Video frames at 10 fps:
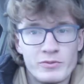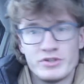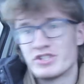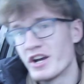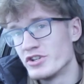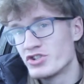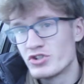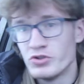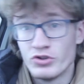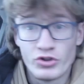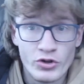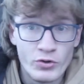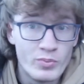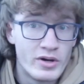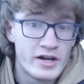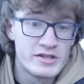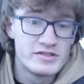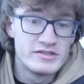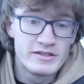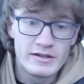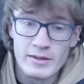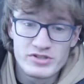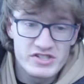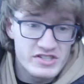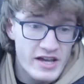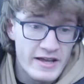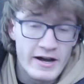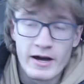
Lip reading: which I shouldn't do, but I'm just saying,